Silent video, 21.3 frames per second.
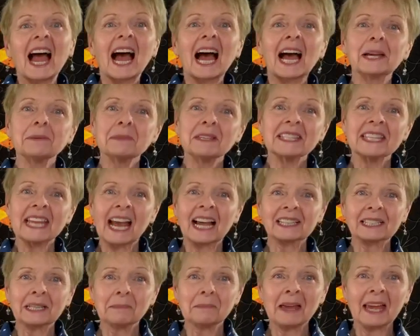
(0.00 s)
I'm
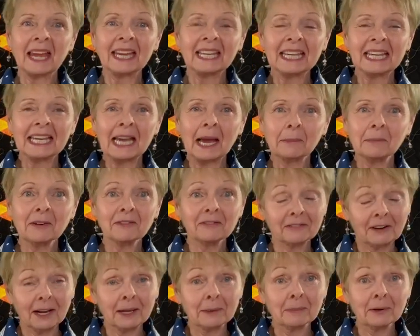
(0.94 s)
Sally Manke. I'm a
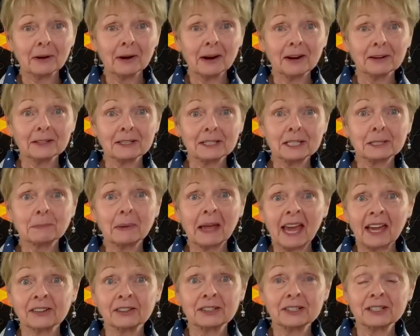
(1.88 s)
fiber artist,
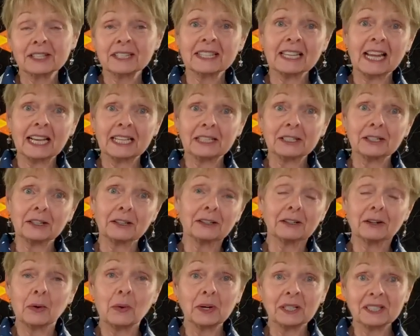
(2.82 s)
pattern designer,
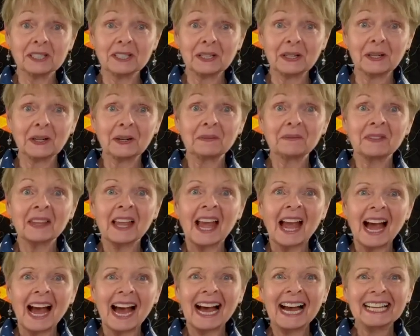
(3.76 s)
quilter,
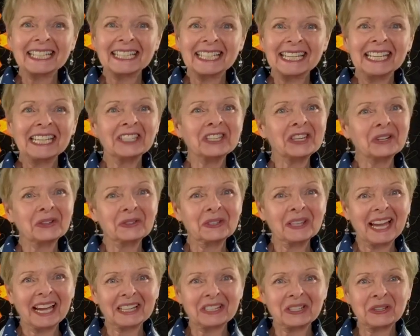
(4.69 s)
teacher,
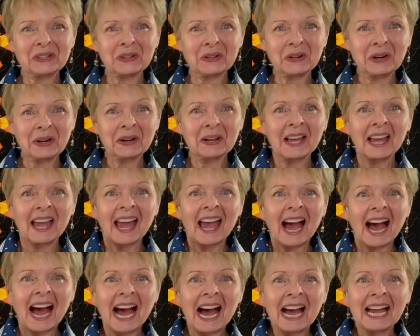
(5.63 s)
lecturer,
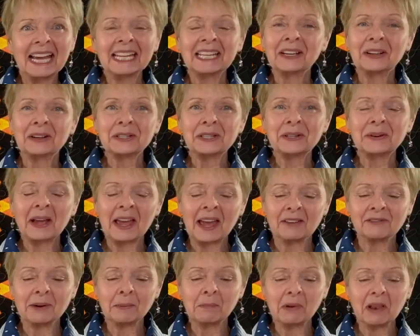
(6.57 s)
and I also
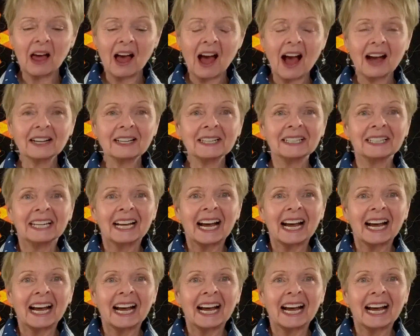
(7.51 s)
have a blog.